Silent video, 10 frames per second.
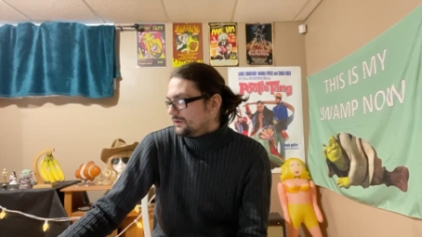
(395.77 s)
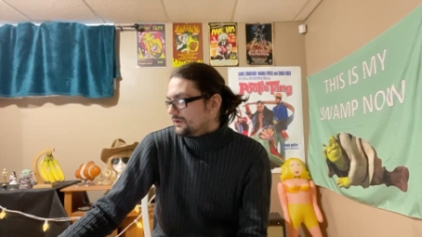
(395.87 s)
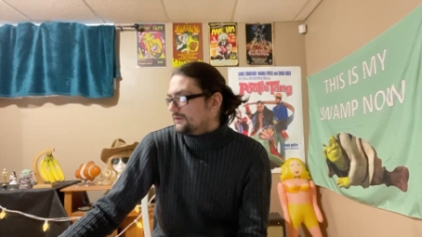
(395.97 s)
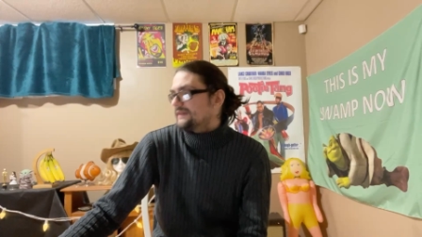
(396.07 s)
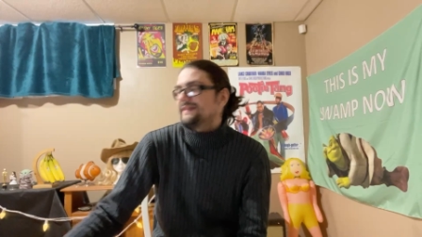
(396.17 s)

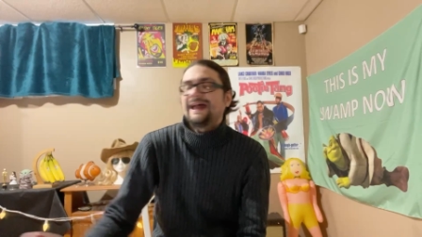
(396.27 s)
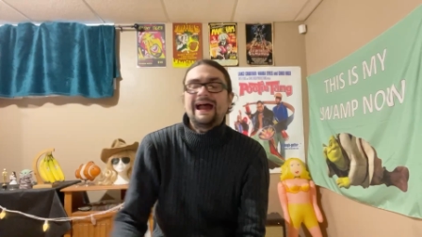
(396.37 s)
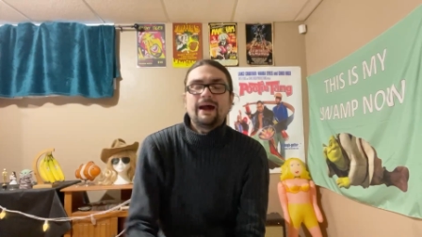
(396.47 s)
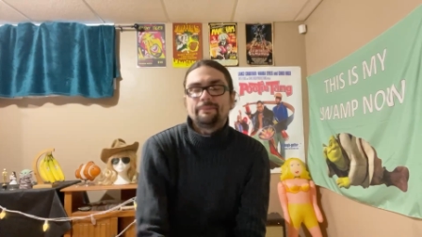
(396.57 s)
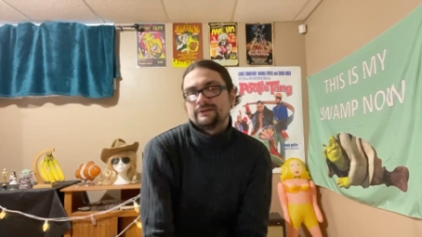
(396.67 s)
Oh yeah, The
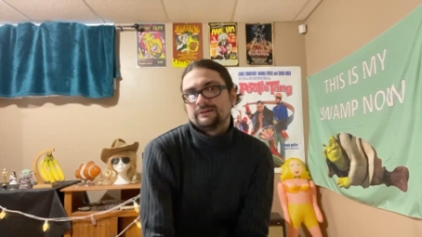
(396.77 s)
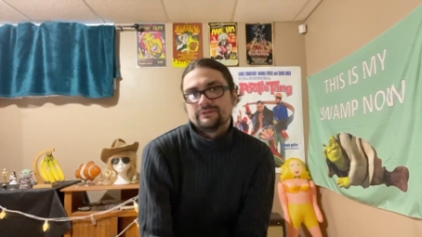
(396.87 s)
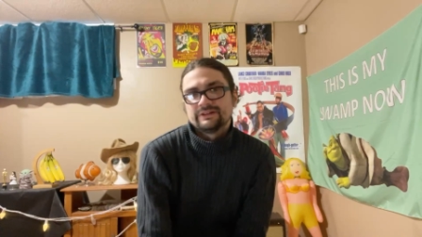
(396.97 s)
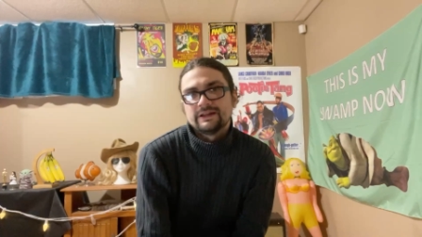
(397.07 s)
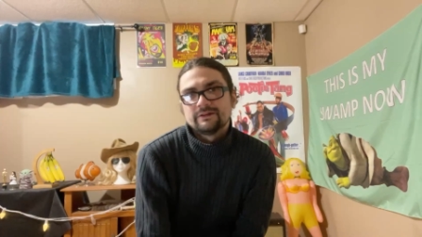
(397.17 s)
Happening
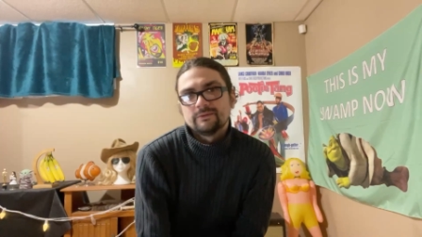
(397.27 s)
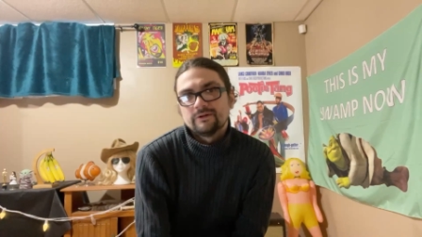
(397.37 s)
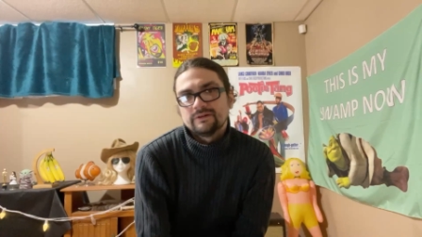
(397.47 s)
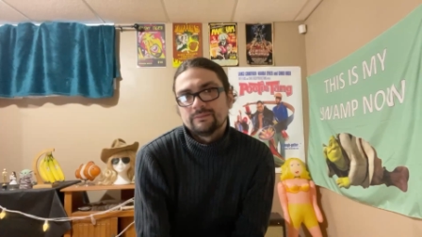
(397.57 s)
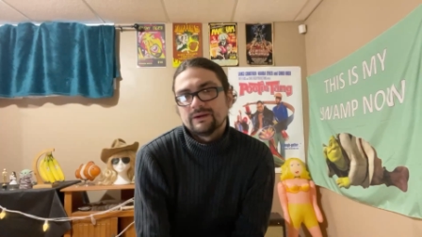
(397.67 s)
was another
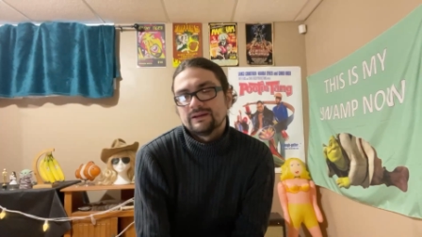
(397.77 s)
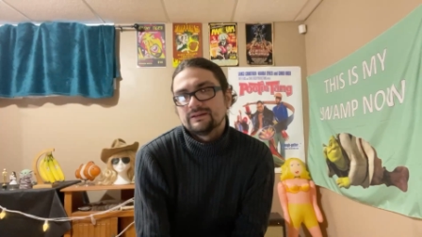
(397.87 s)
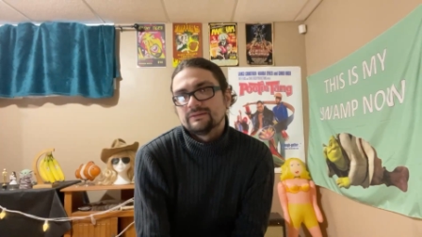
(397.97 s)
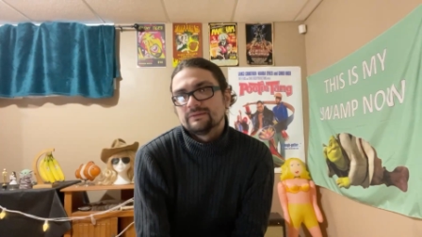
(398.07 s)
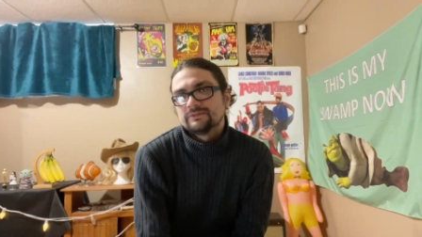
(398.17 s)
movie
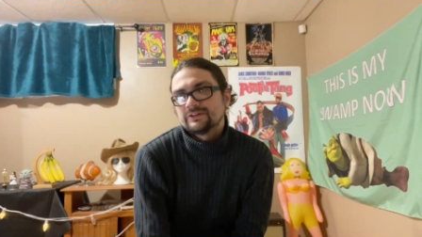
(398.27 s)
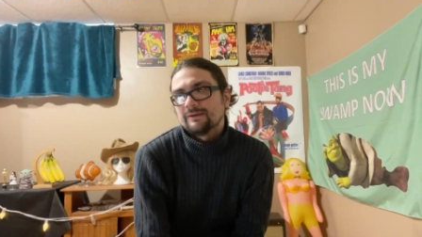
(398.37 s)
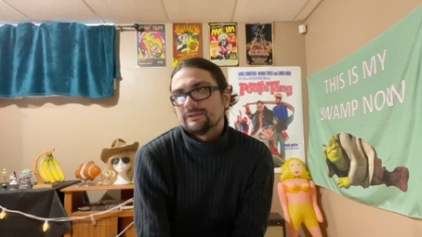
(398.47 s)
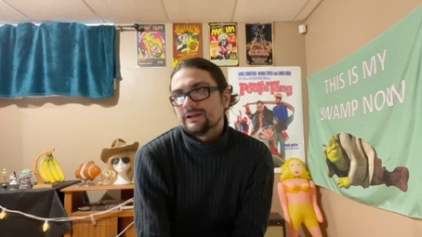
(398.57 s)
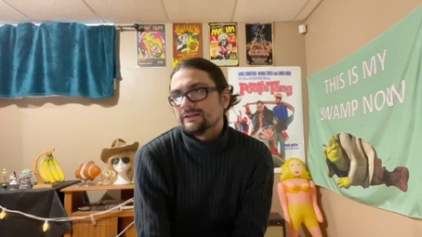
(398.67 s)
by
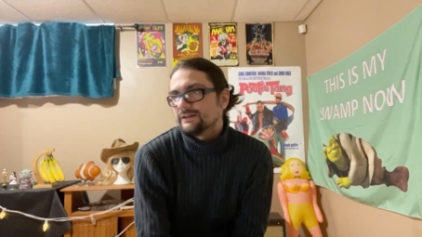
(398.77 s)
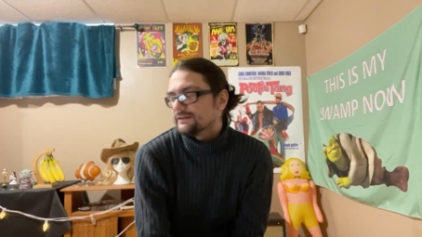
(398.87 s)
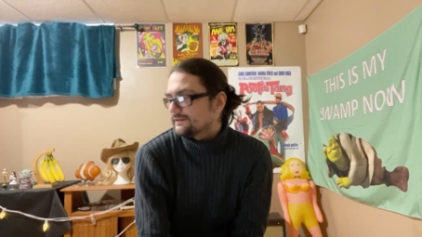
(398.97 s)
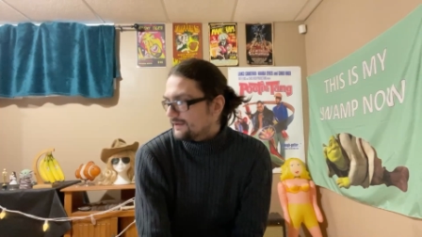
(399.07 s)
Shyamalan that